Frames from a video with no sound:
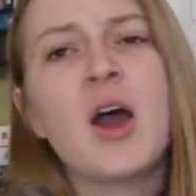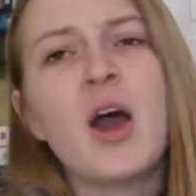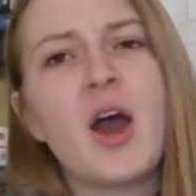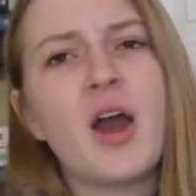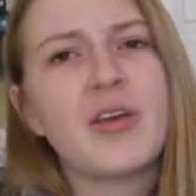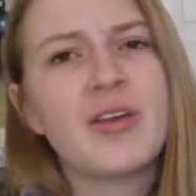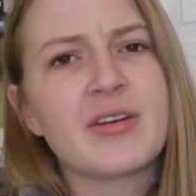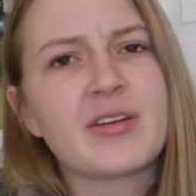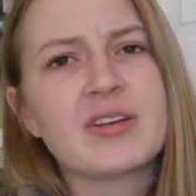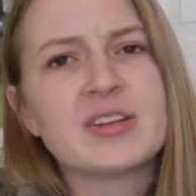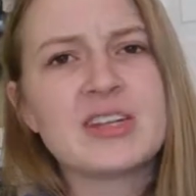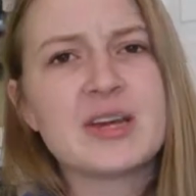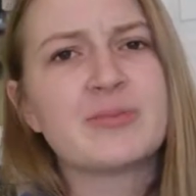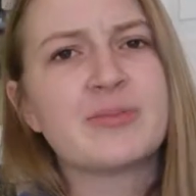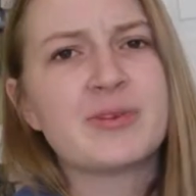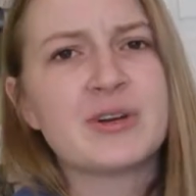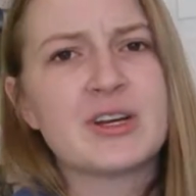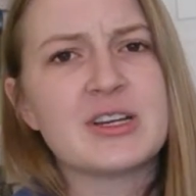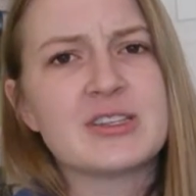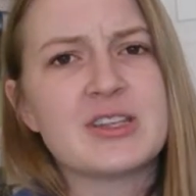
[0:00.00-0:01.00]
Are there
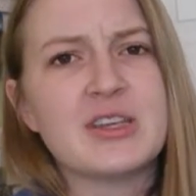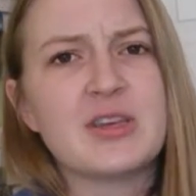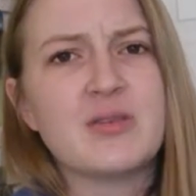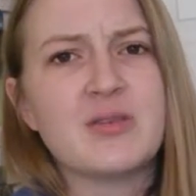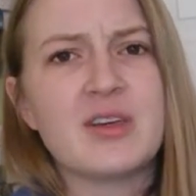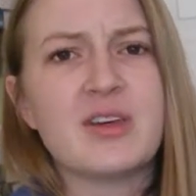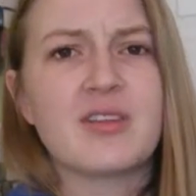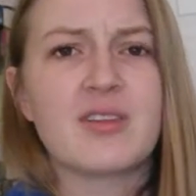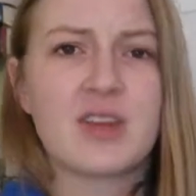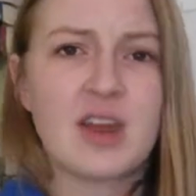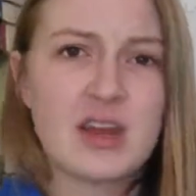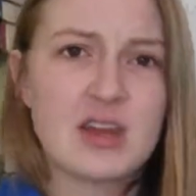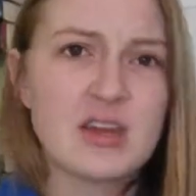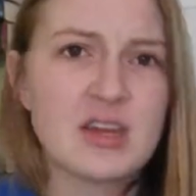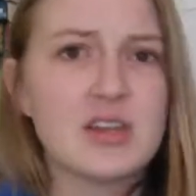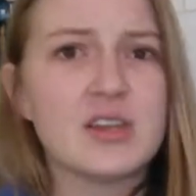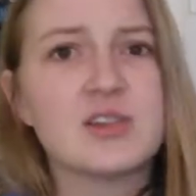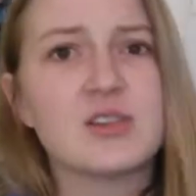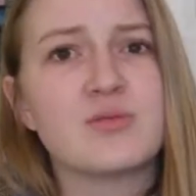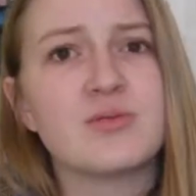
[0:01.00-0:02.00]
contemporaries that you think that I
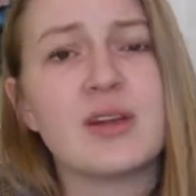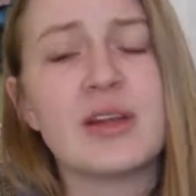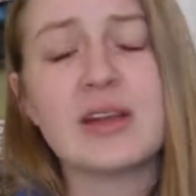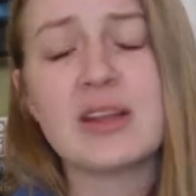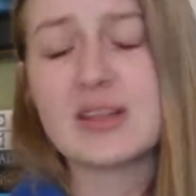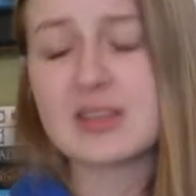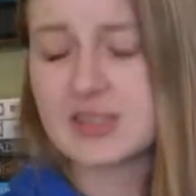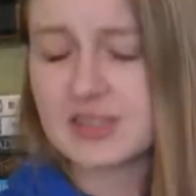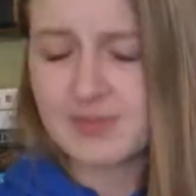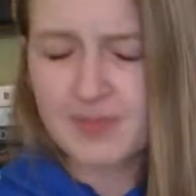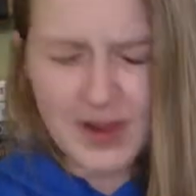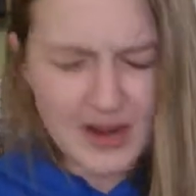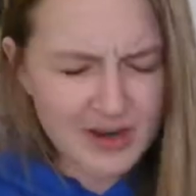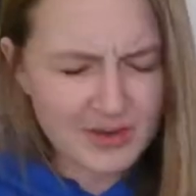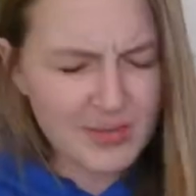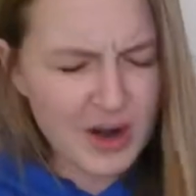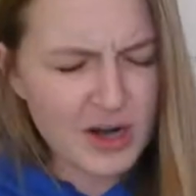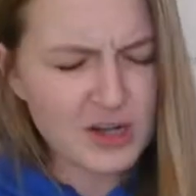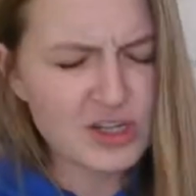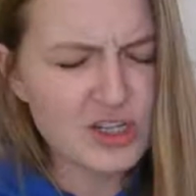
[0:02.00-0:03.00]
need to read? Because
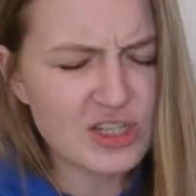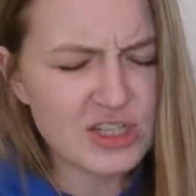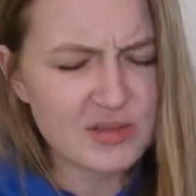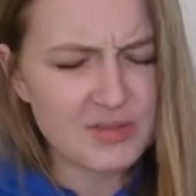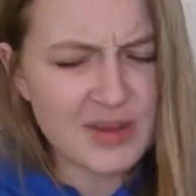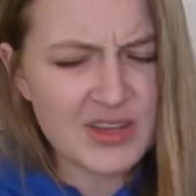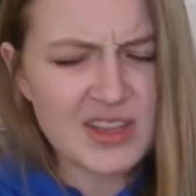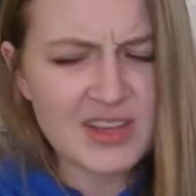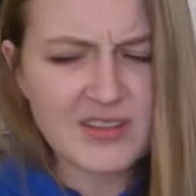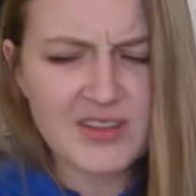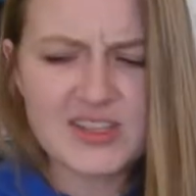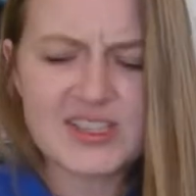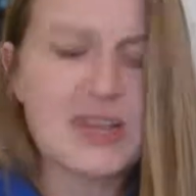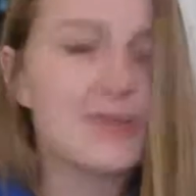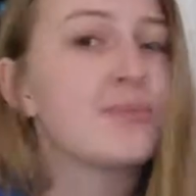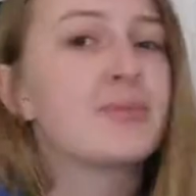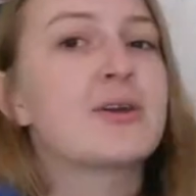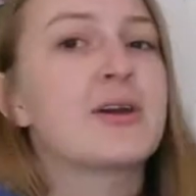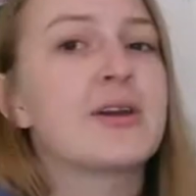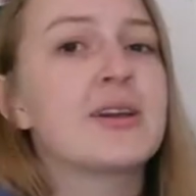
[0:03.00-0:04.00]
March is the month of
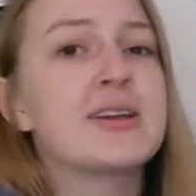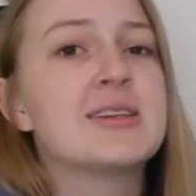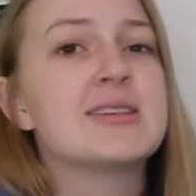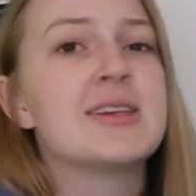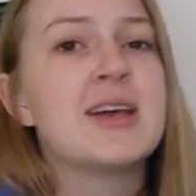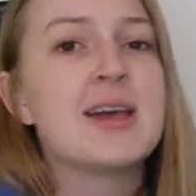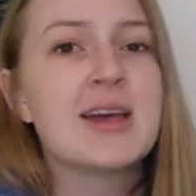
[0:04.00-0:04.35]
contemporaries.